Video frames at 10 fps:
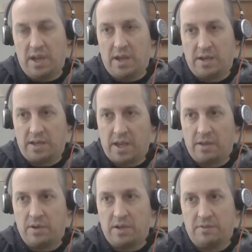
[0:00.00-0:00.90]
And
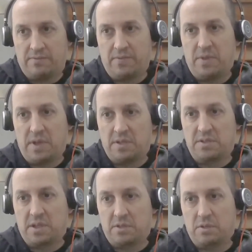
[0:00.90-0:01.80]
again, if
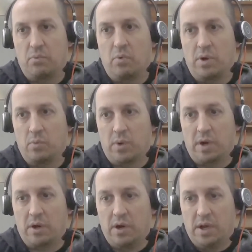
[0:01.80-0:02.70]
things get to the point
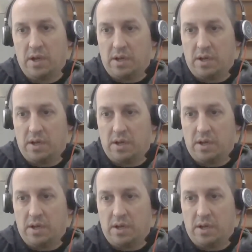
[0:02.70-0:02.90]
where